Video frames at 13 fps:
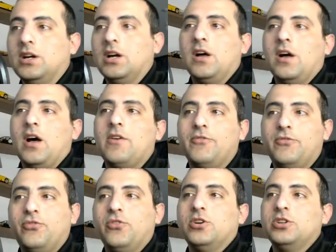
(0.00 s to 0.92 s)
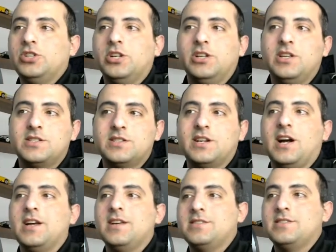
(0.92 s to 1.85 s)
Unfortunately, Sky
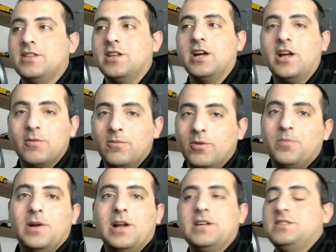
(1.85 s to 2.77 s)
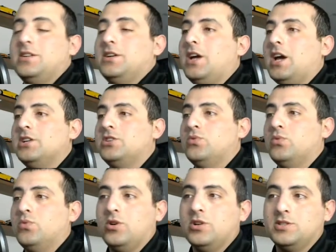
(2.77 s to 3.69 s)
Striker Mobilizing Gauge was